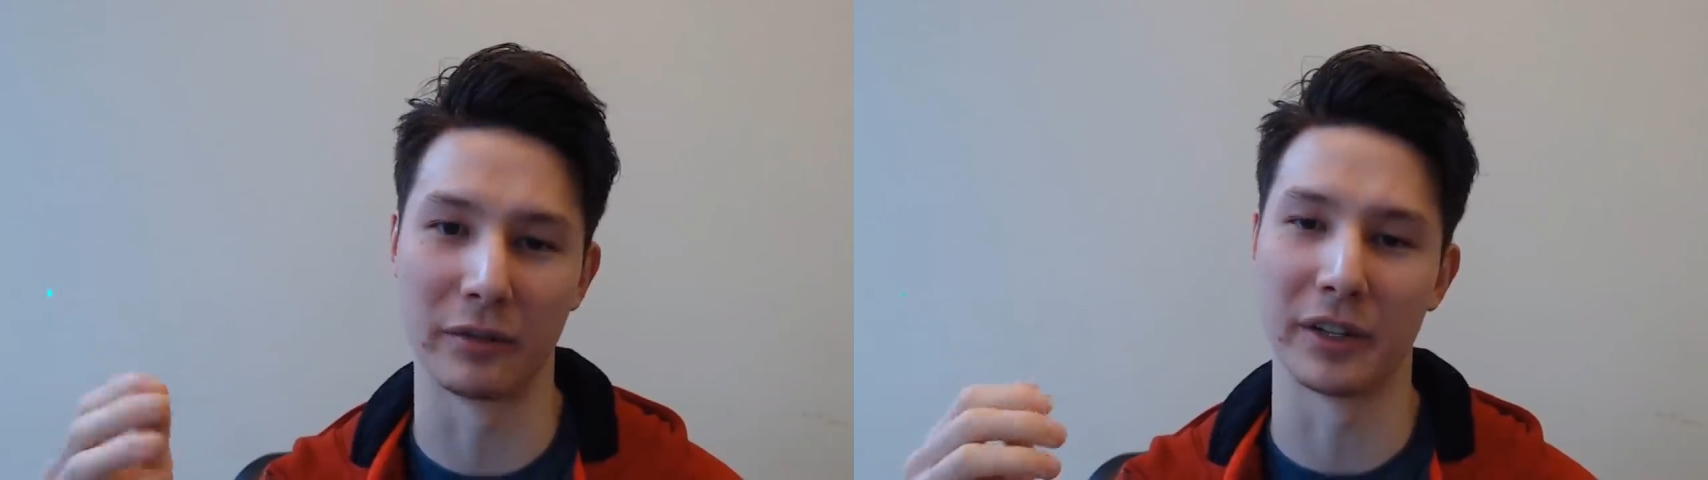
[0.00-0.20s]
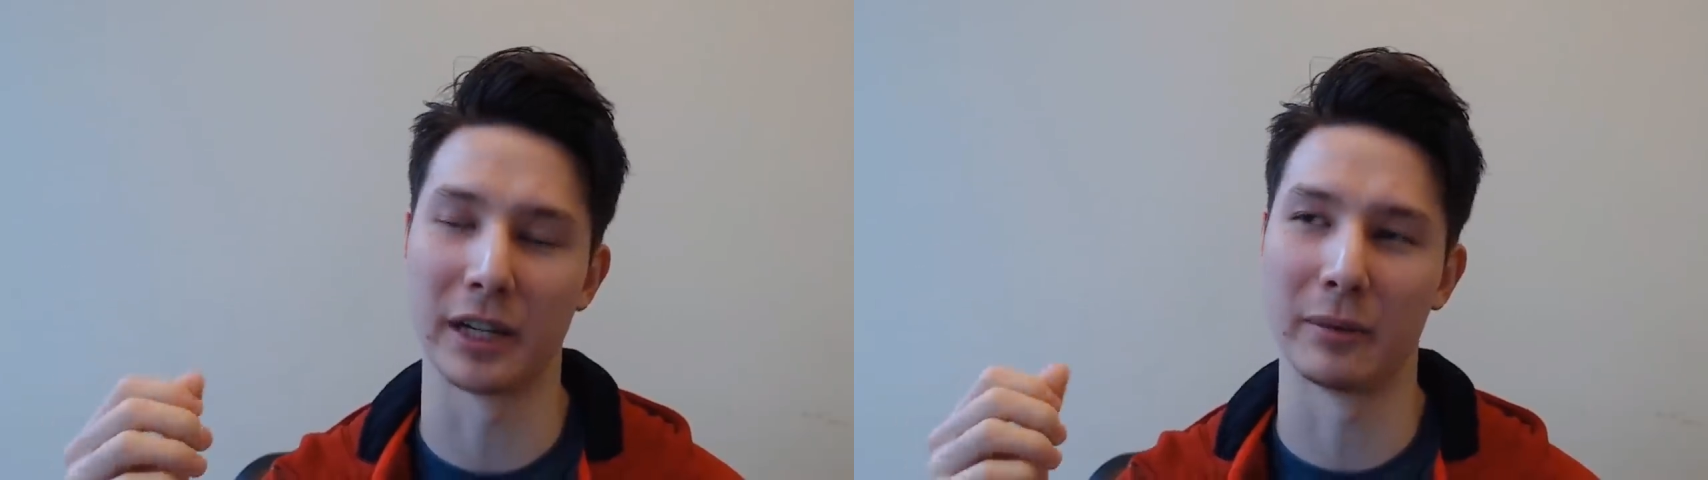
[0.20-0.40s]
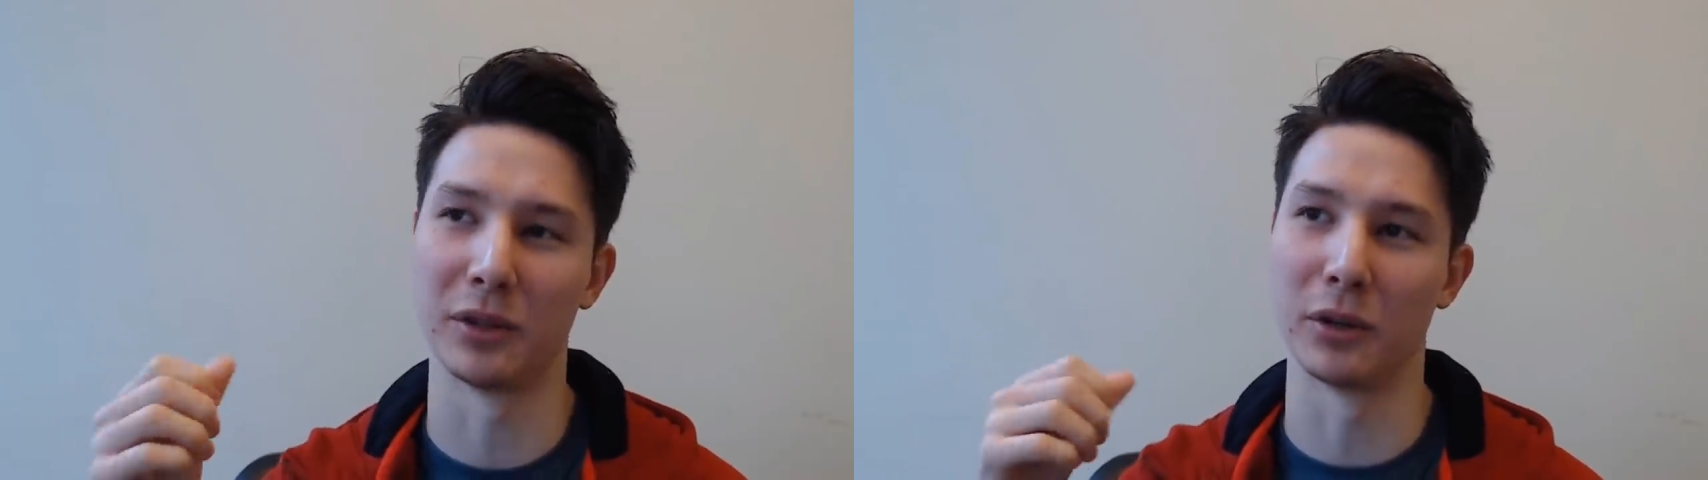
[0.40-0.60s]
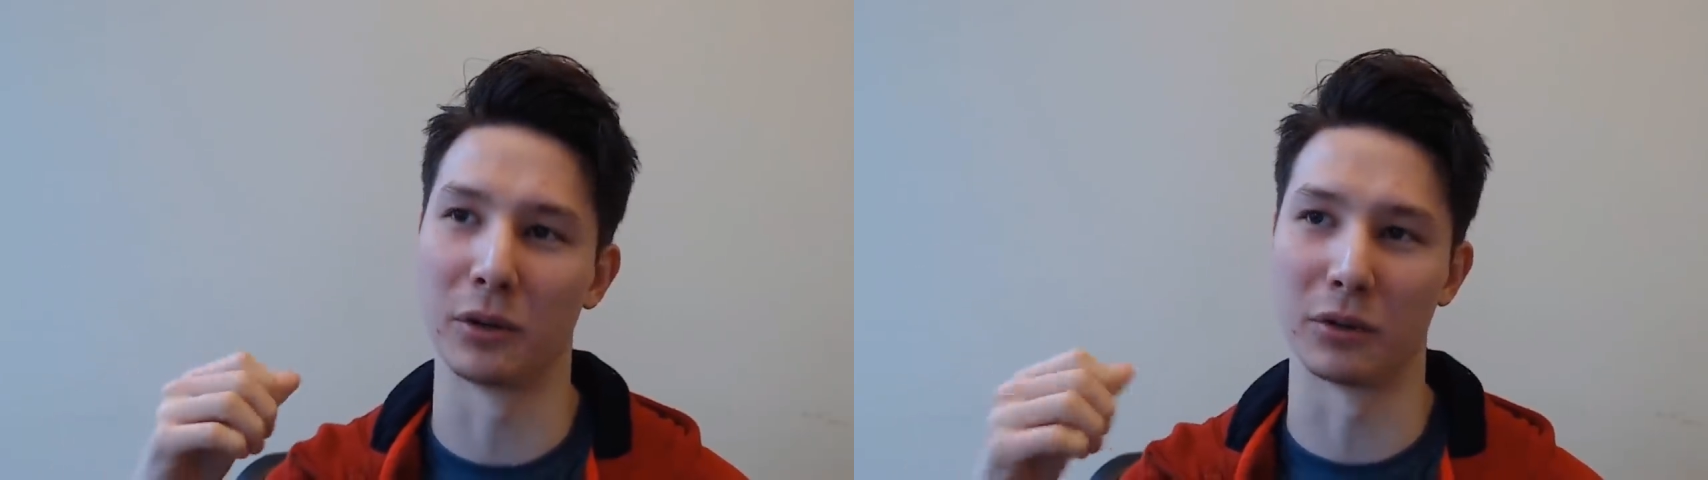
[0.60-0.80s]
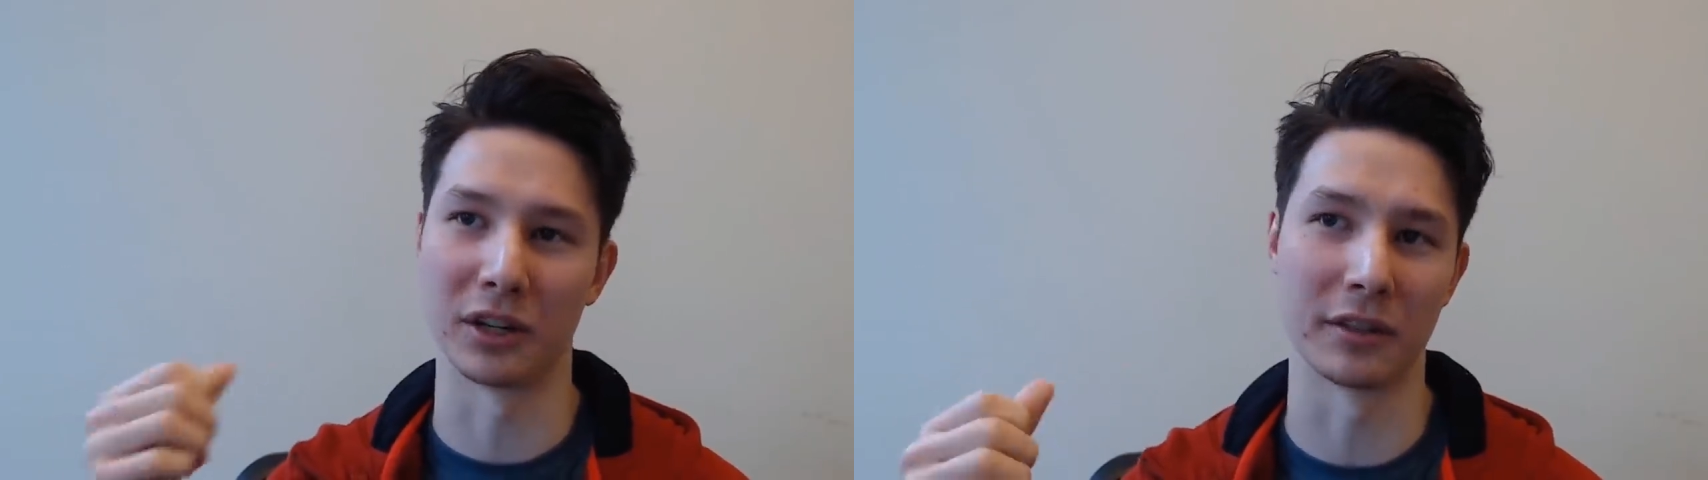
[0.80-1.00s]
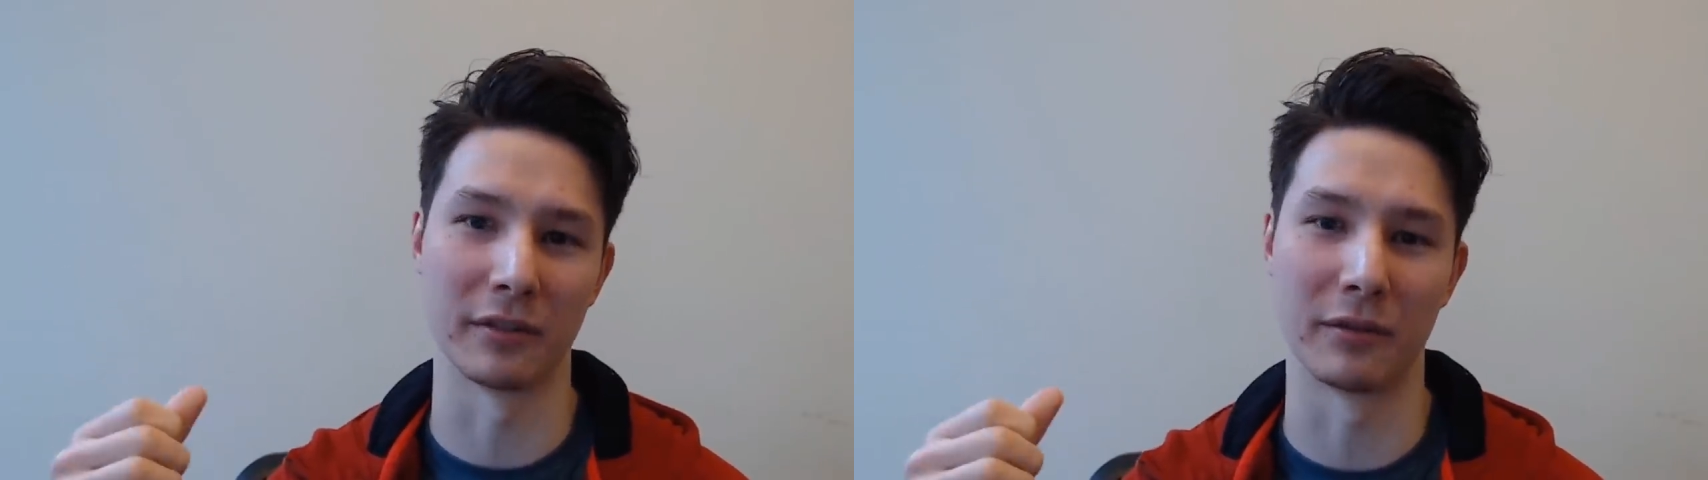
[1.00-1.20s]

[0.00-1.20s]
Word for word: or every time you go aggressive,